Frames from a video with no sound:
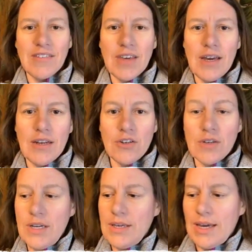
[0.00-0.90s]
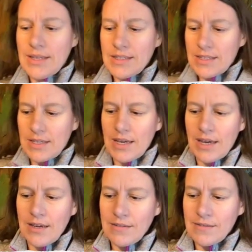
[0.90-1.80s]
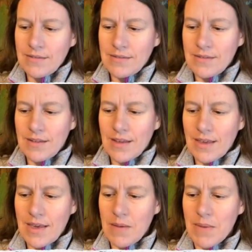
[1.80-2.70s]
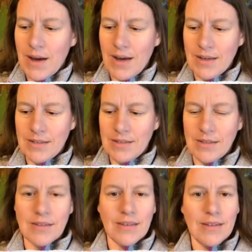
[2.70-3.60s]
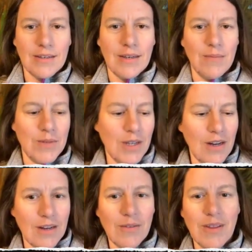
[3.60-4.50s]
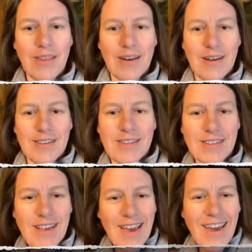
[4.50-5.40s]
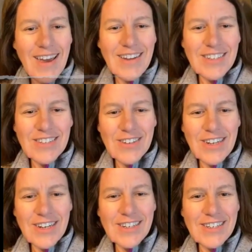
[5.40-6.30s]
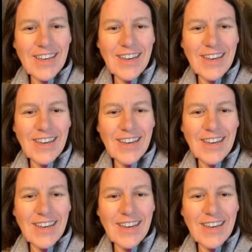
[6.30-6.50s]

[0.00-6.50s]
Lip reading: got a great guest today. Kim Haas is going to come talk with us. Hey, she's right here.